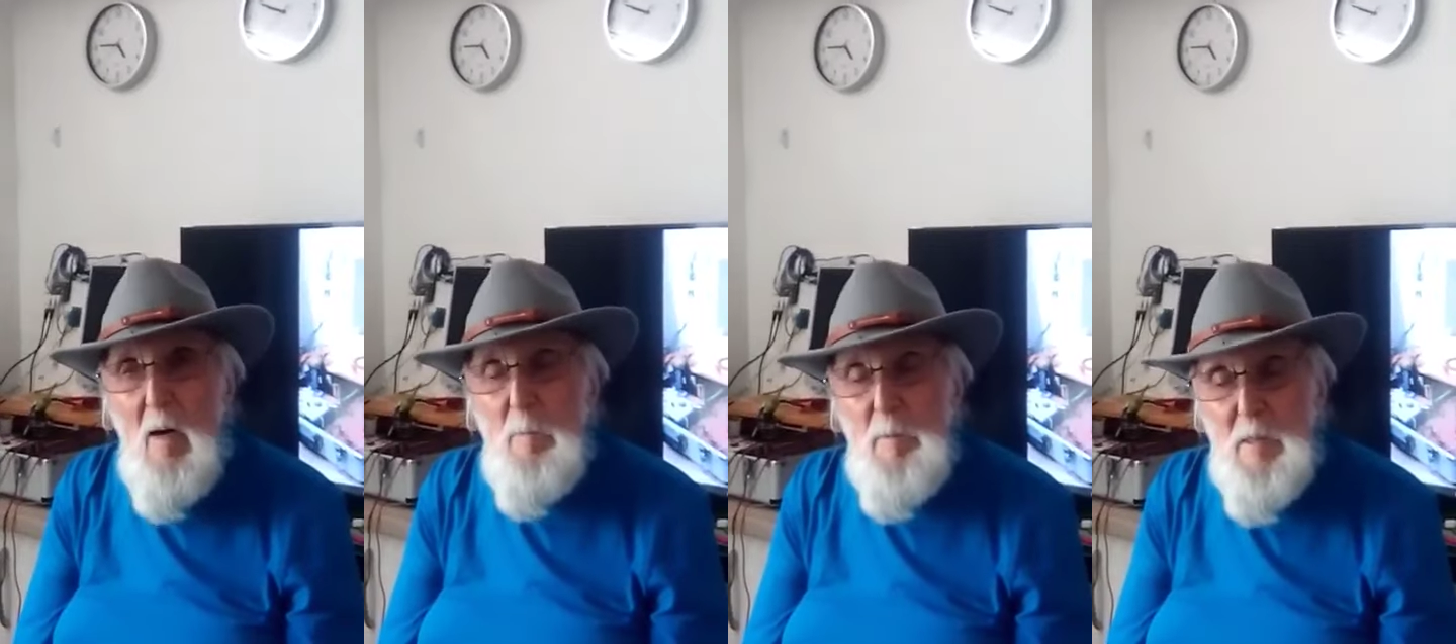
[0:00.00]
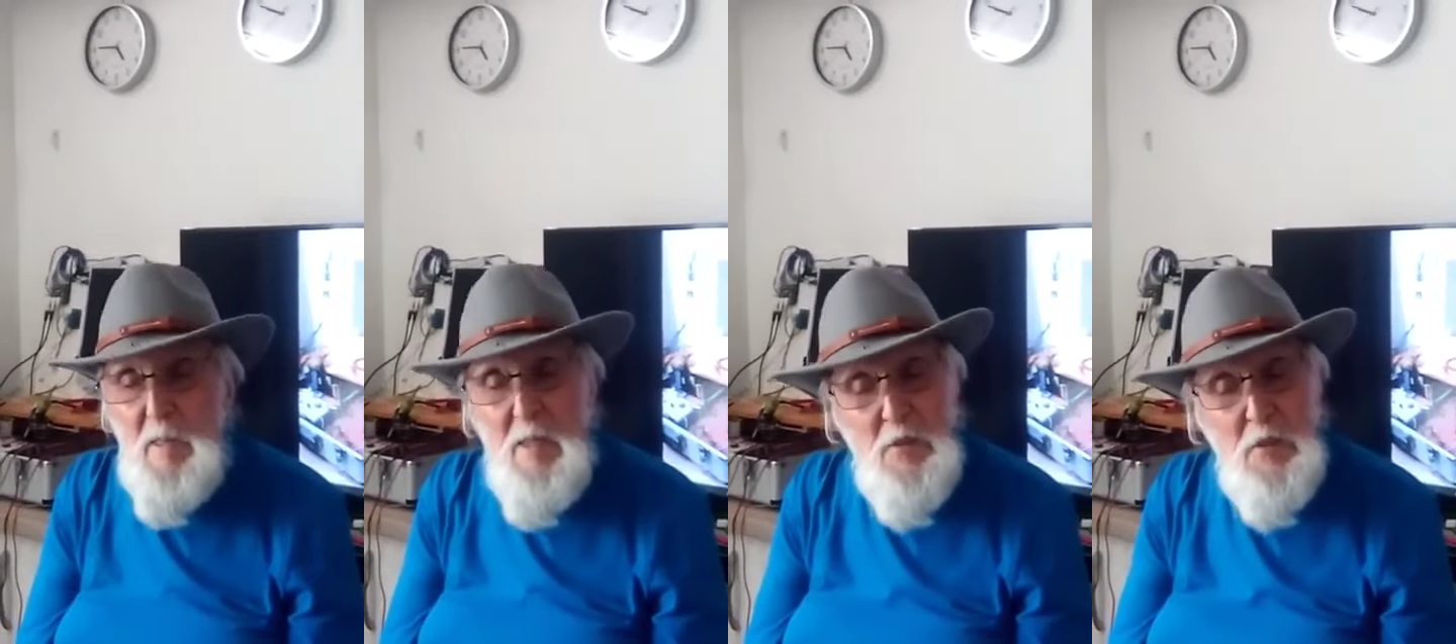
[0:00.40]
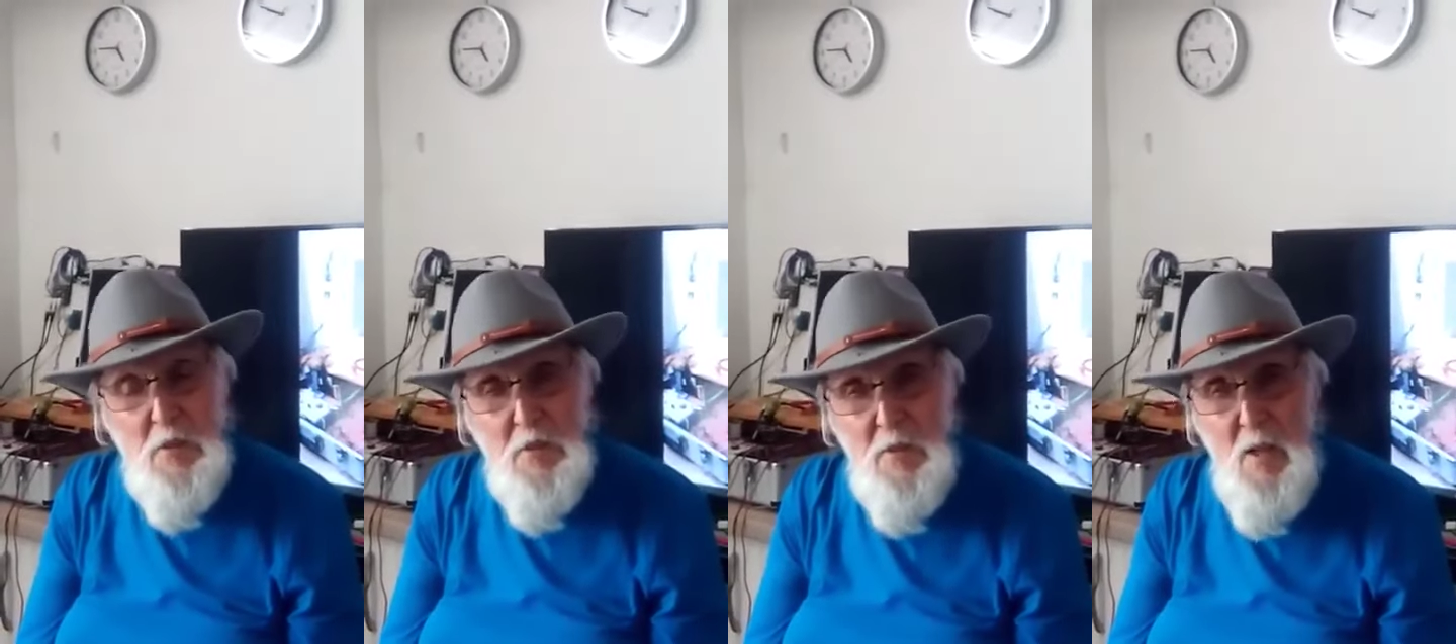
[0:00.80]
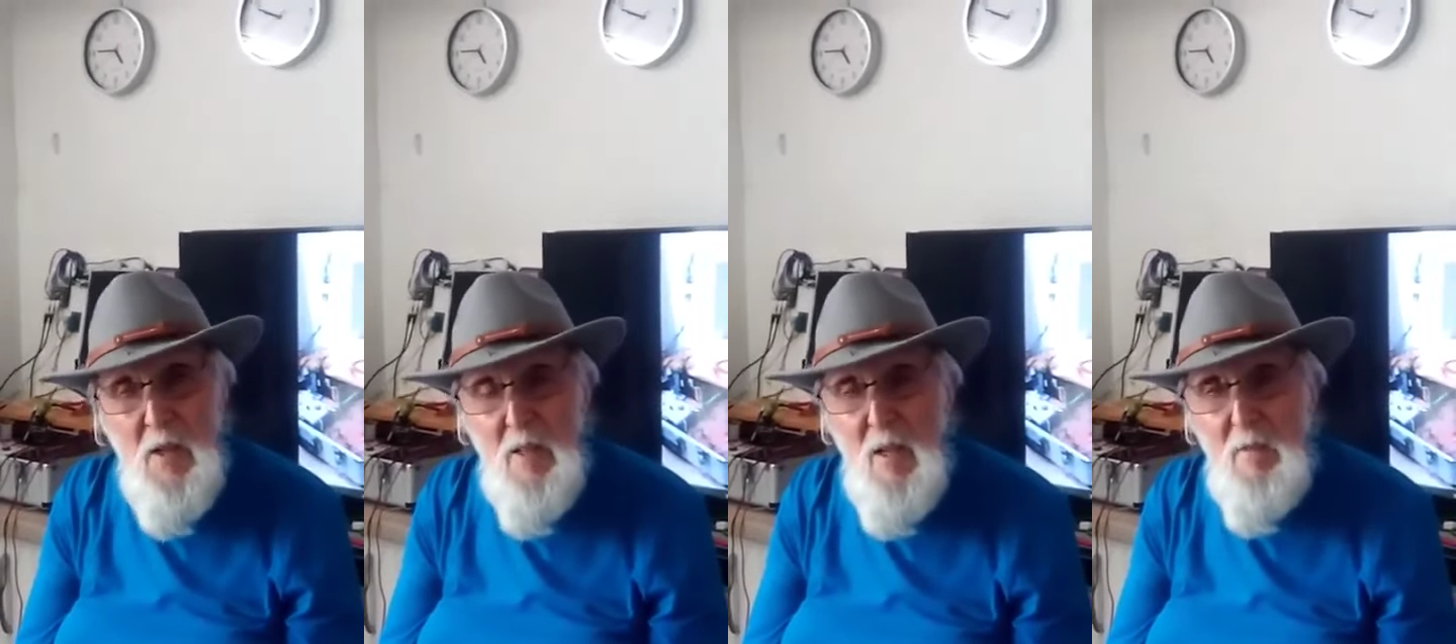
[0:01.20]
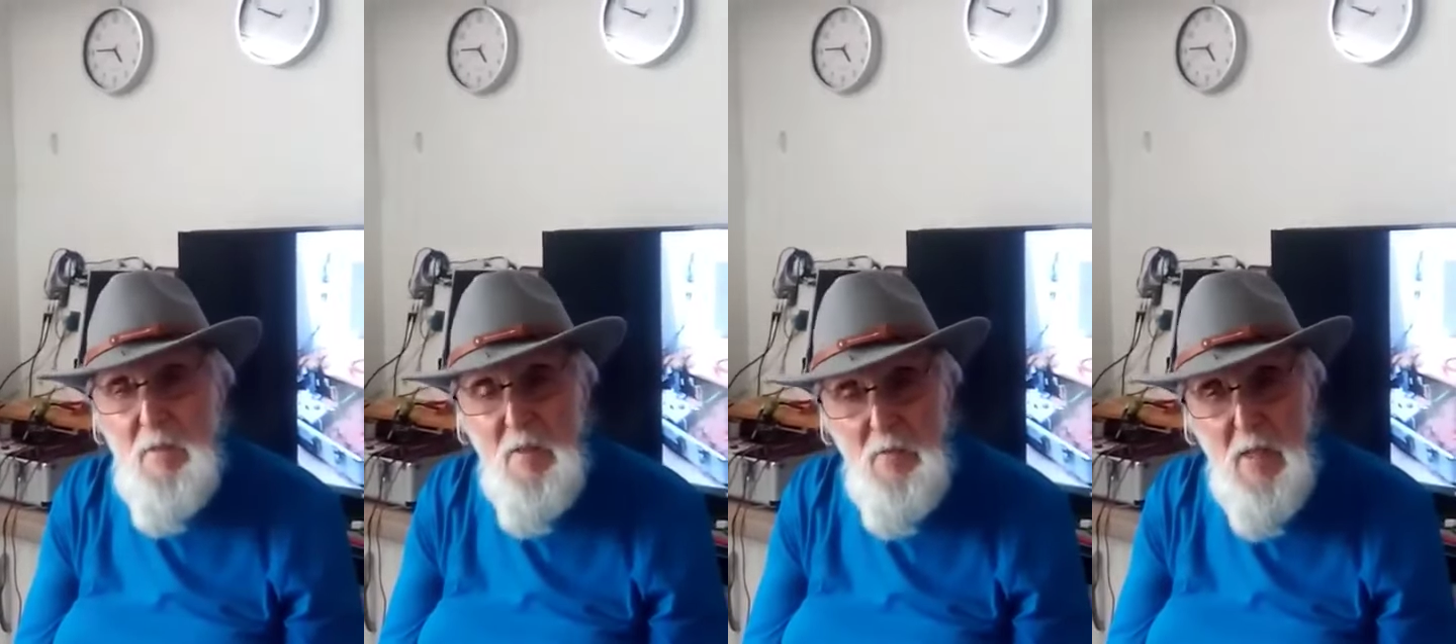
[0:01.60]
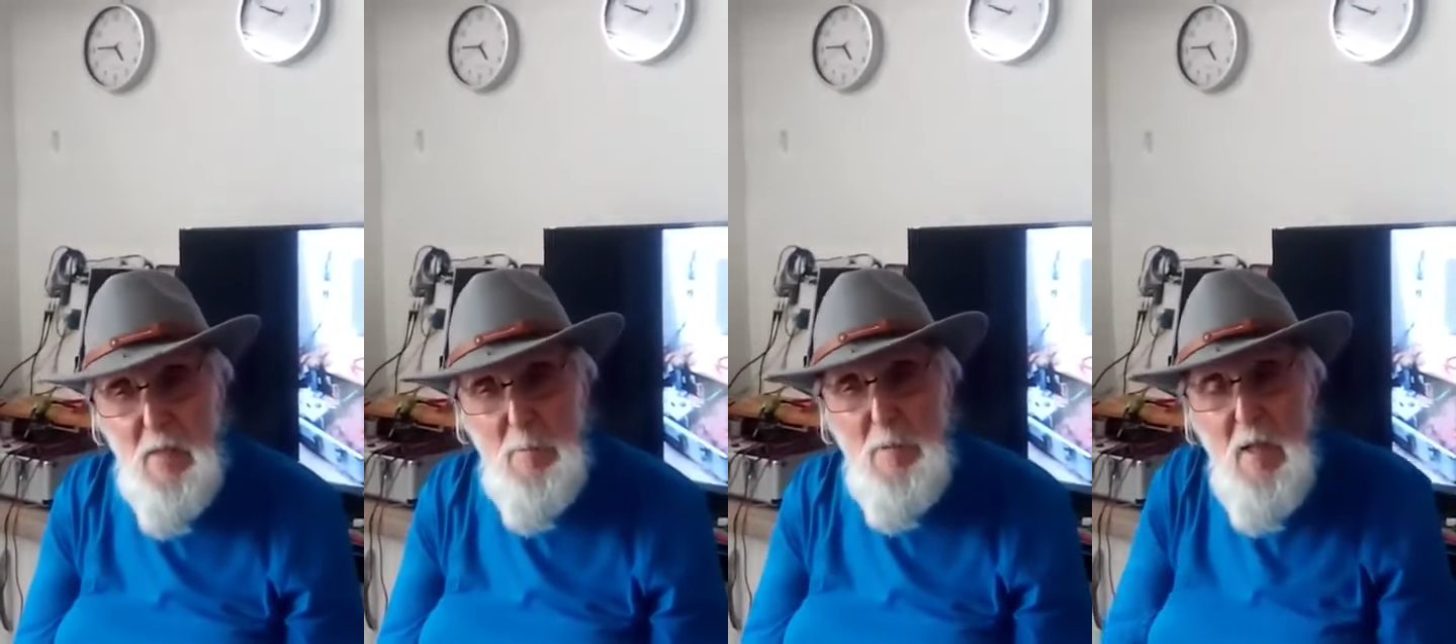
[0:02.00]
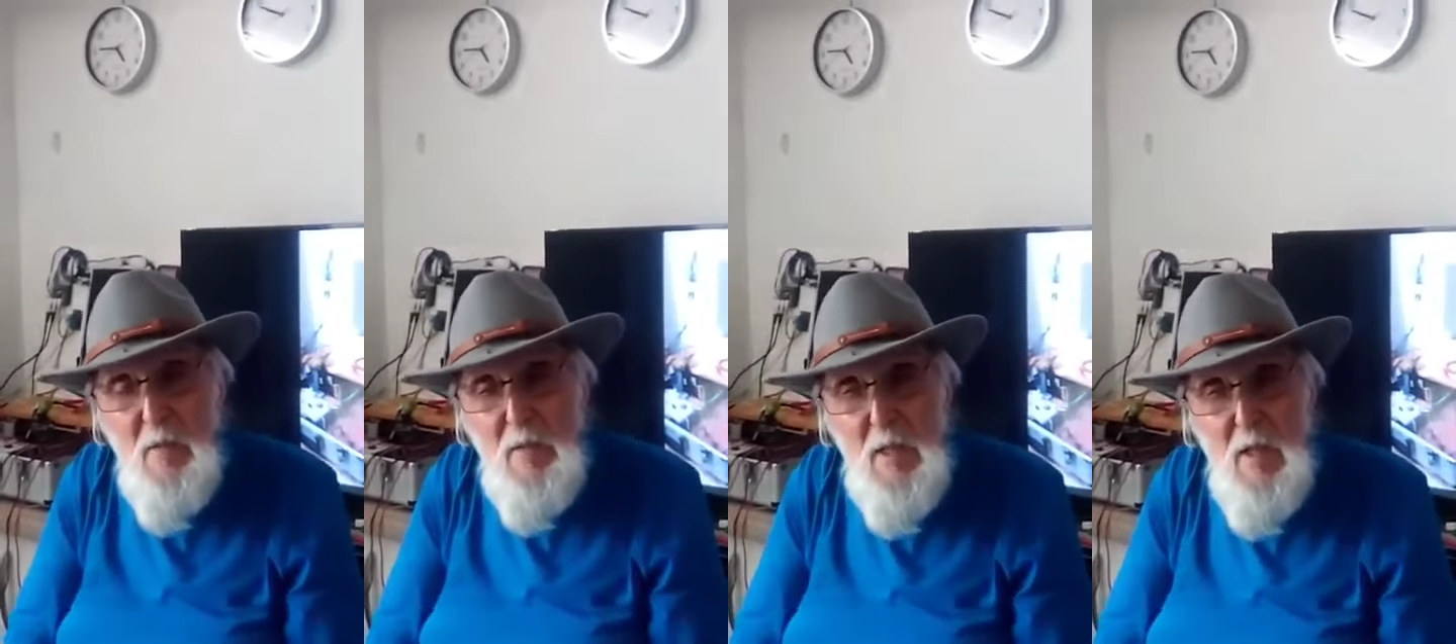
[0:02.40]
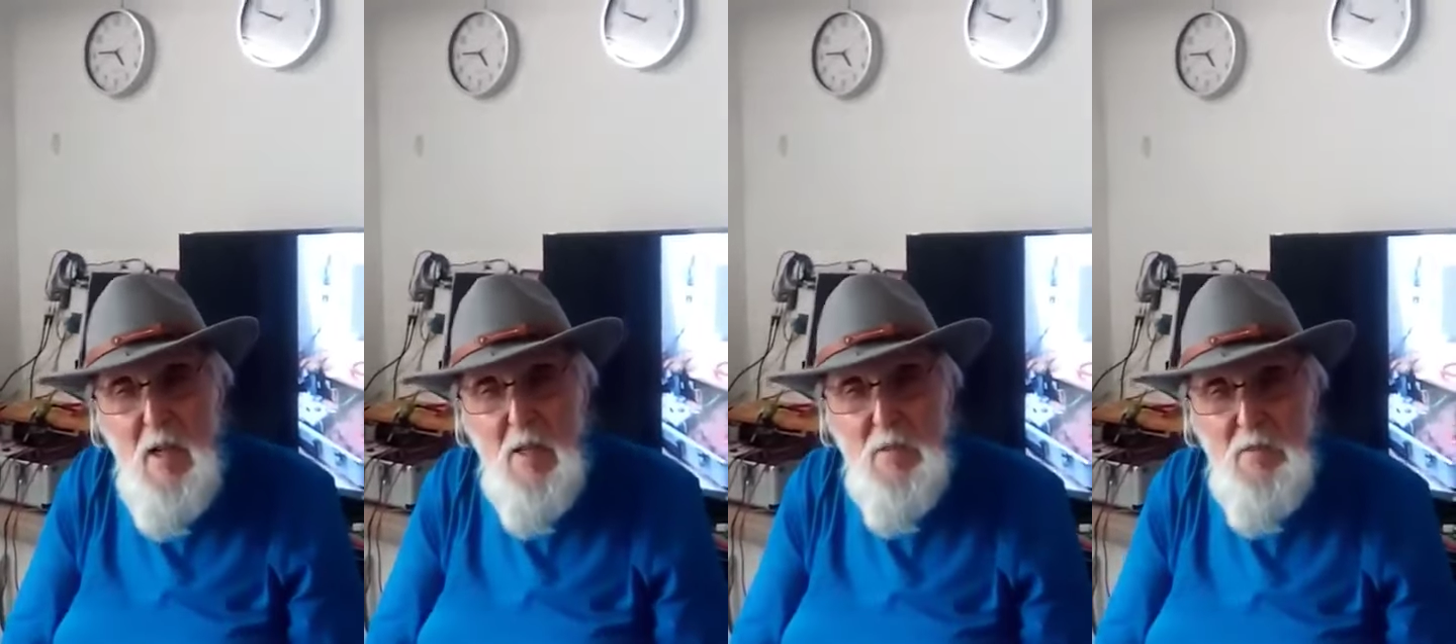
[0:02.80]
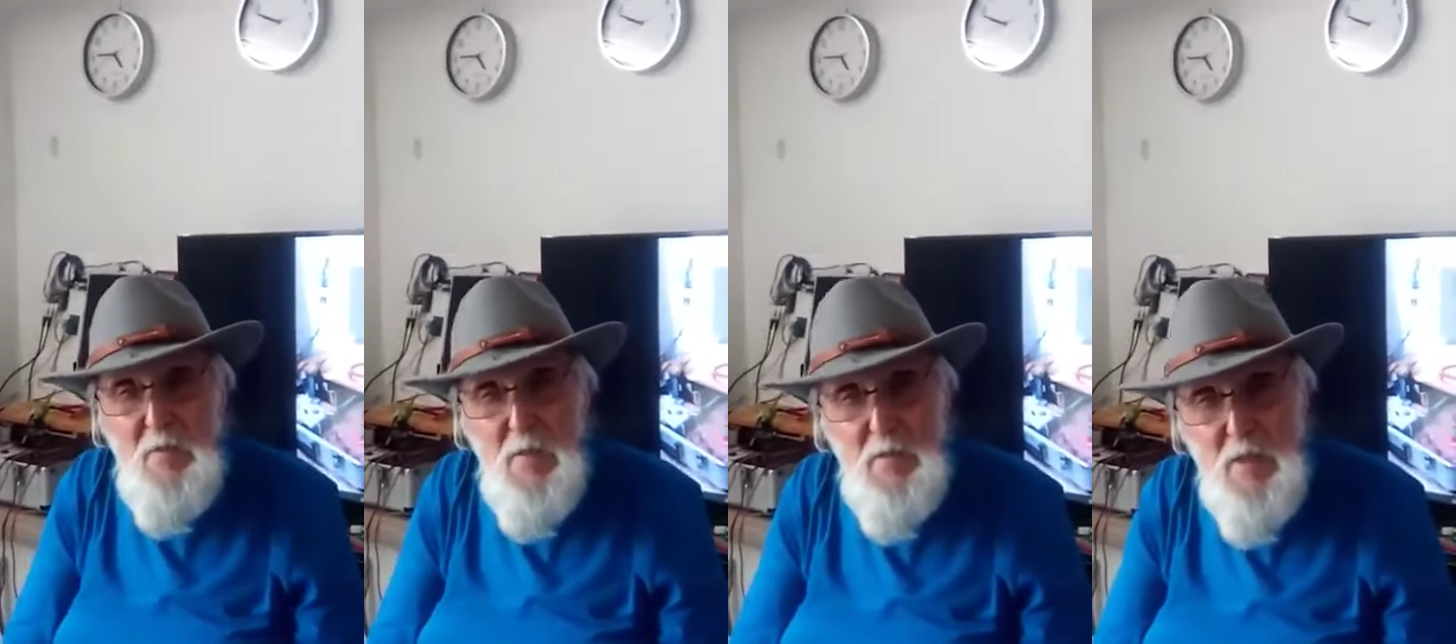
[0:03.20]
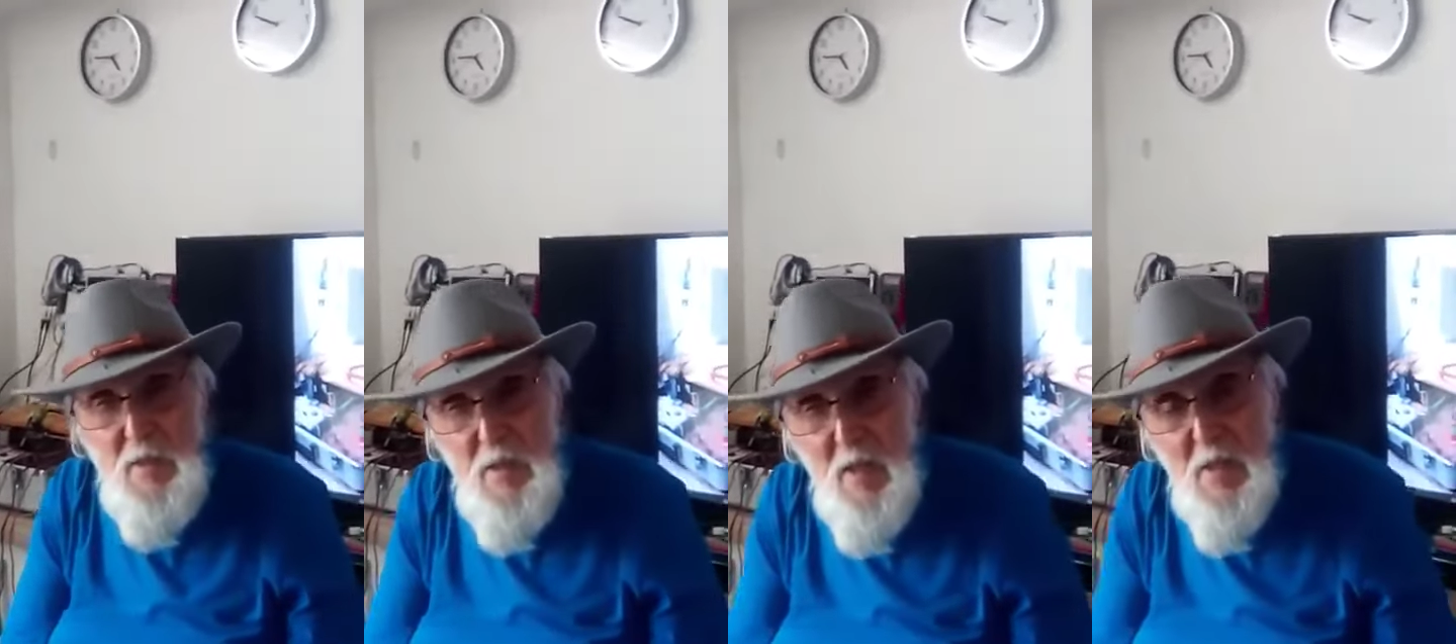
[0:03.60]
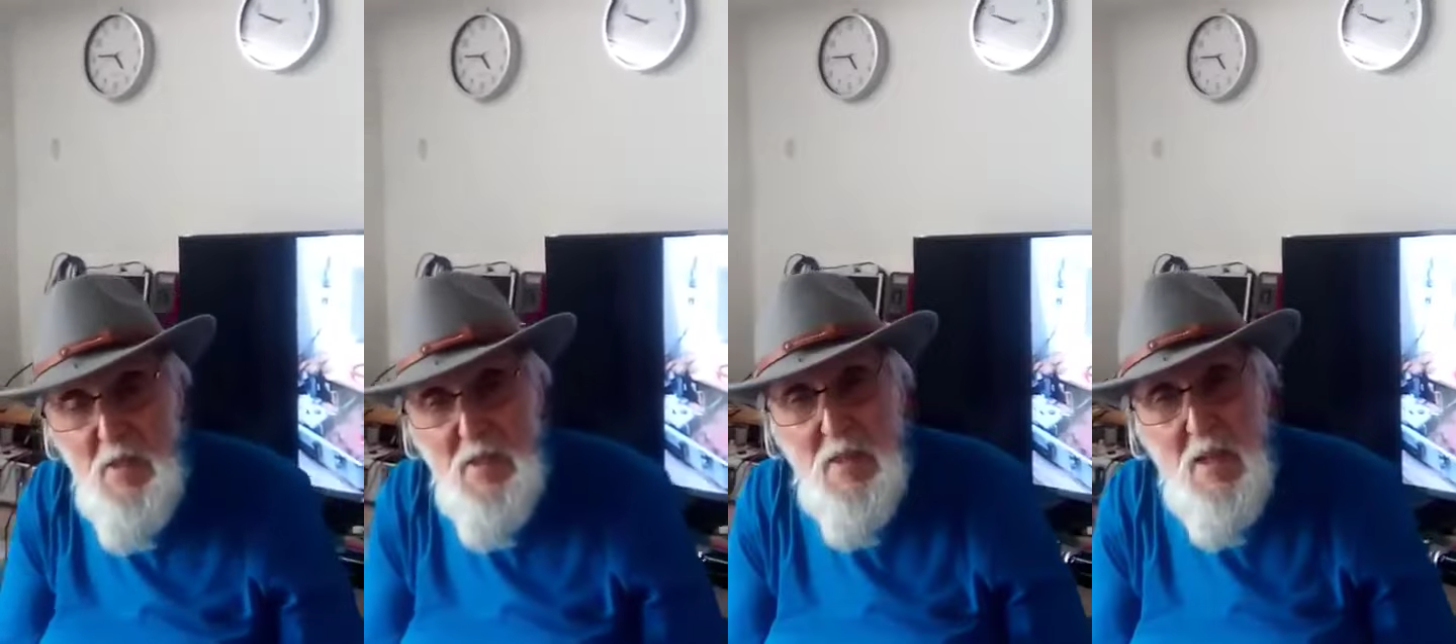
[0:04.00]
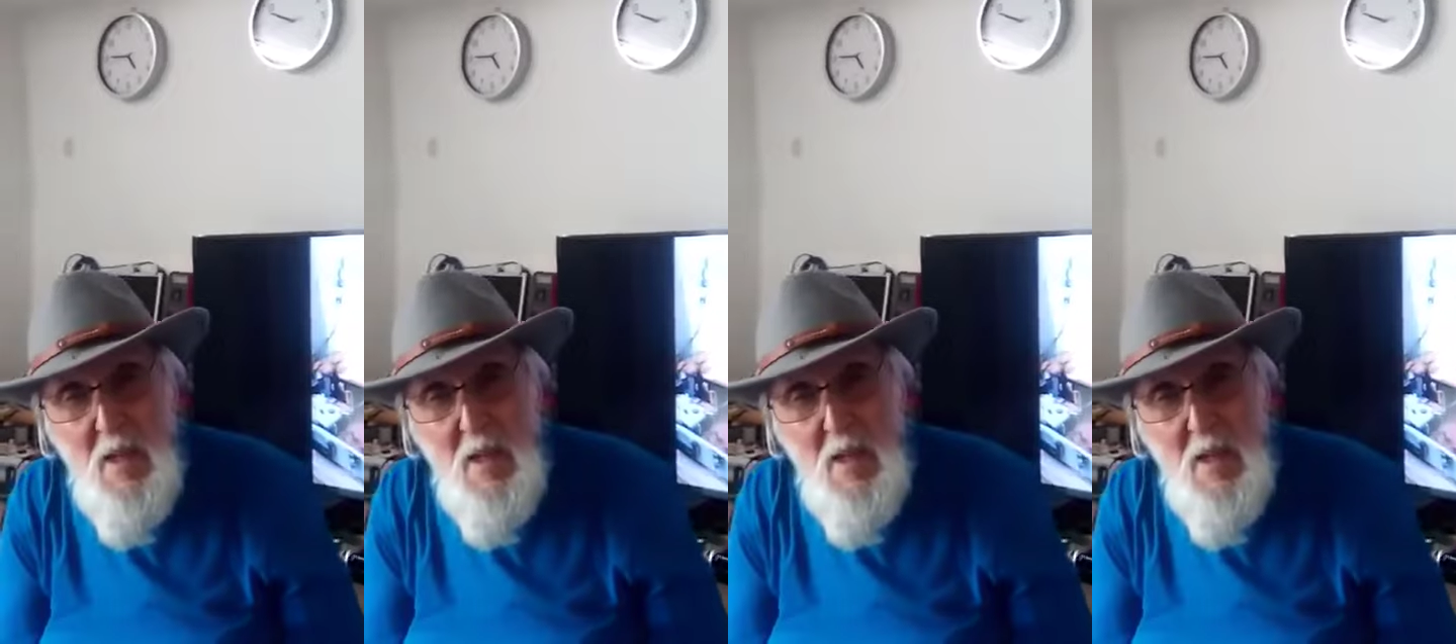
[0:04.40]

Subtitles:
Procedures that I have developed over the last 50 years